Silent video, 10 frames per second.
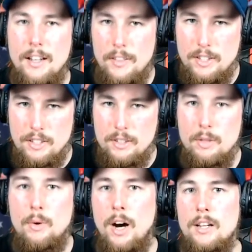this
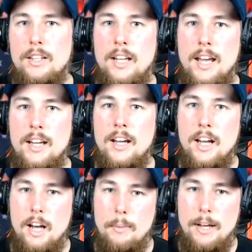new holiday
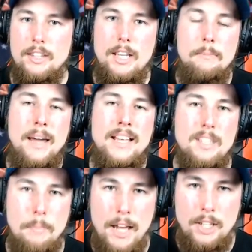about the
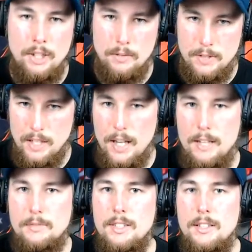emancipation of slaves.